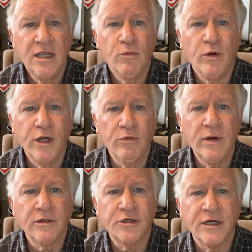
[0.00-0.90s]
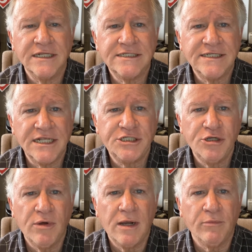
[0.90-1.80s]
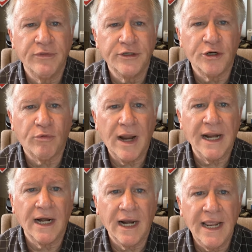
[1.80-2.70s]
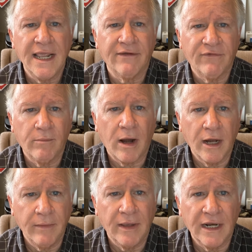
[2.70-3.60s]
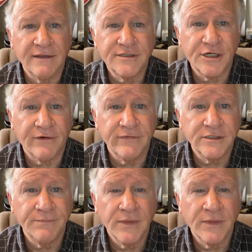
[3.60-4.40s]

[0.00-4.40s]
Well, your realtor can set you up with a direct link from our MLS service.